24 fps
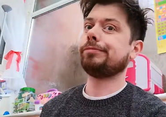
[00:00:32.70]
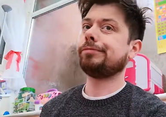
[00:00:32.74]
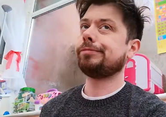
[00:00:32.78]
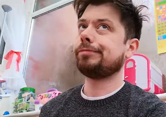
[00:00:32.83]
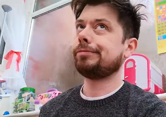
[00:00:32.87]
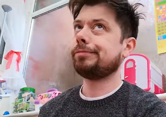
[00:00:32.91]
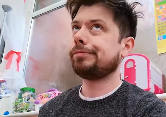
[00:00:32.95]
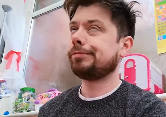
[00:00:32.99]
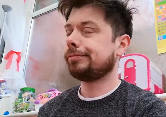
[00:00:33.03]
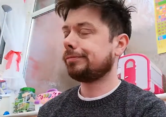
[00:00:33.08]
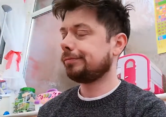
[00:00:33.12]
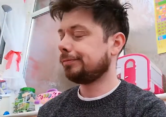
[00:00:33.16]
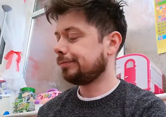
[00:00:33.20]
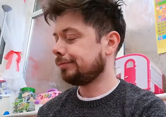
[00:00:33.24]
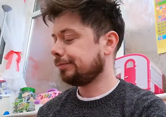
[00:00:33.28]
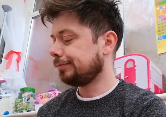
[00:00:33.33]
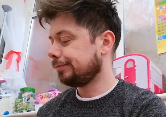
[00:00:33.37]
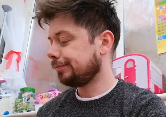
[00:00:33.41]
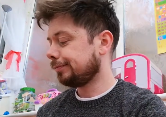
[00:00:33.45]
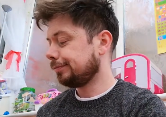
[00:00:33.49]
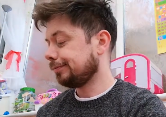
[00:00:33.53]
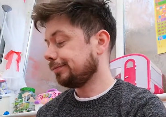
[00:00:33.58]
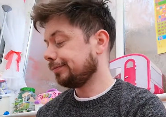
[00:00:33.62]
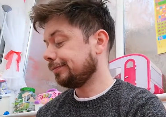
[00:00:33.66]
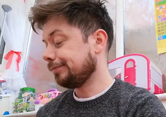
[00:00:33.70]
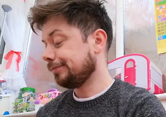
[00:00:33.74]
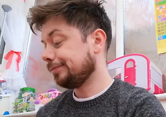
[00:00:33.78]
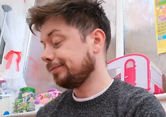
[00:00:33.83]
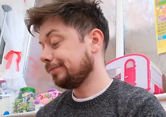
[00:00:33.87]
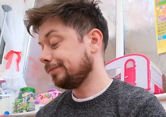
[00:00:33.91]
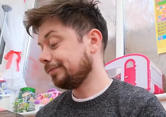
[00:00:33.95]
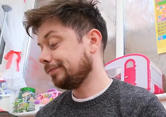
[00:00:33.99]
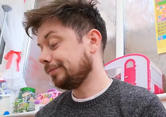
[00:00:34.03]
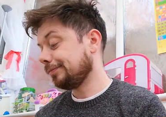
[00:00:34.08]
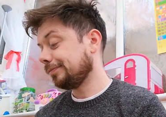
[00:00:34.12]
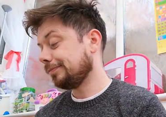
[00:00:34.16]

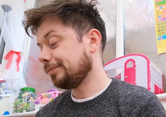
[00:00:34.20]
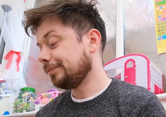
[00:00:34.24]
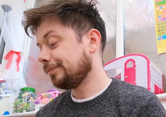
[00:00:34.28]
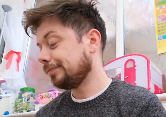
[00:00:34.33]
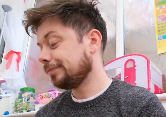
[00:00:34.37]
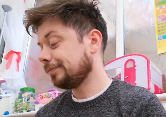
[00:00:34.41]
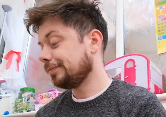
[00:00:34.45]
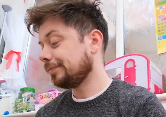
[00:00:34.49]
Nobody speaks.